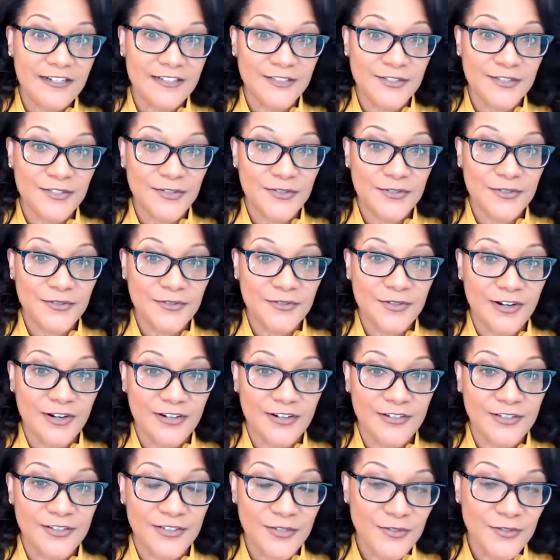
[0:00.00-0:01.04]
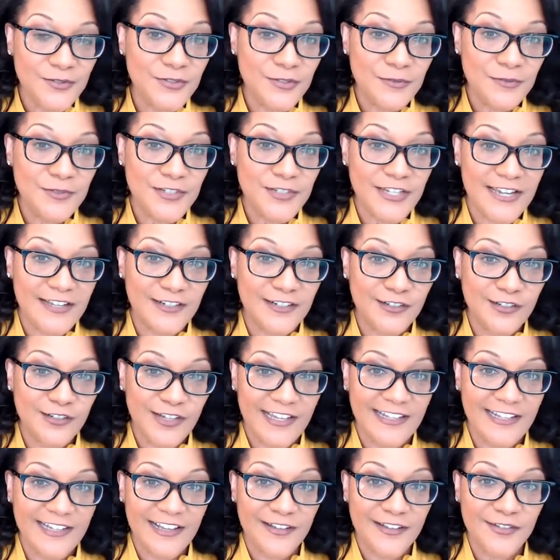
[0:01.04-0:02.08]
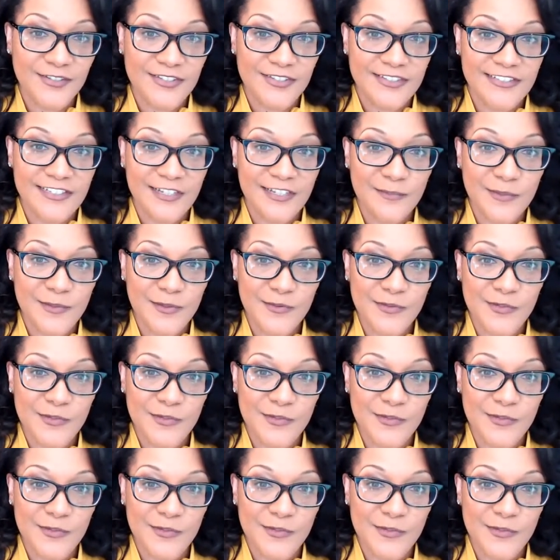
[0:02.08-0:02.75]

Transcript: onto our YouTube channel at Elsa W.